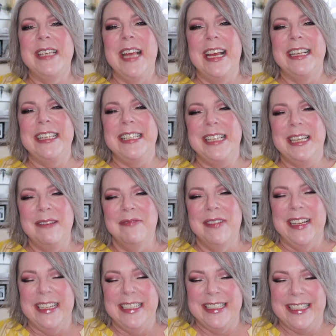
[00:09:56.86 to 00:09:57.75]

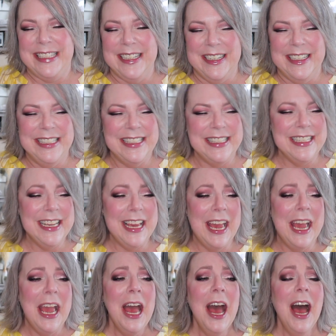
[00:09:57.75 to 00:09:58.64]
Siblings.ca.
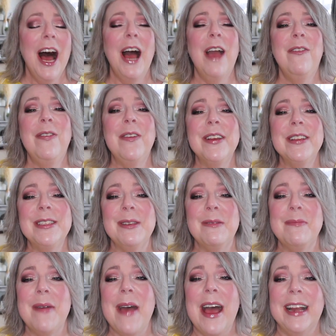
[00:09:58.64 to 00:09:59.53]
I feel
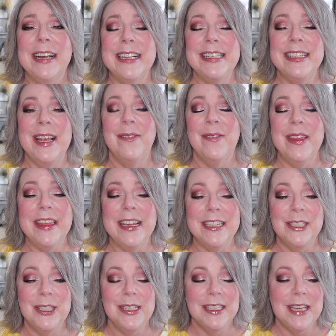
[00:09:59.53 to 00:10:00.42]
so bad because
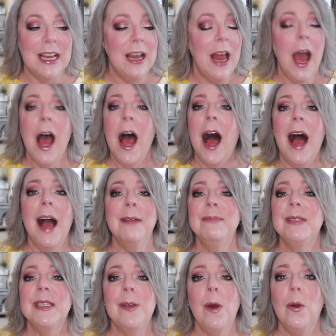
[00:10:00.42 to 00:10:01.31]
everything she said,
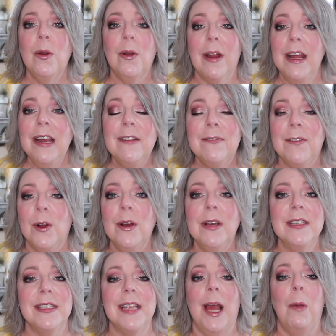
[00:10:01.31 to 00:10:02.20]
I'm so grateful
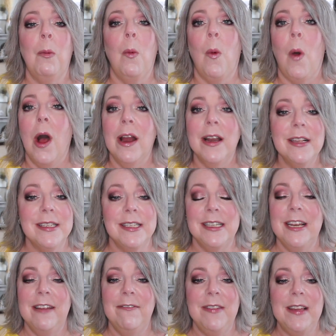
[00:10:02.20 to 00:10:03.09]
because I want to
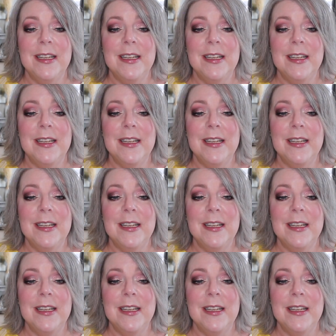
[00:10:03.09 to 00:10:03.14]
sniff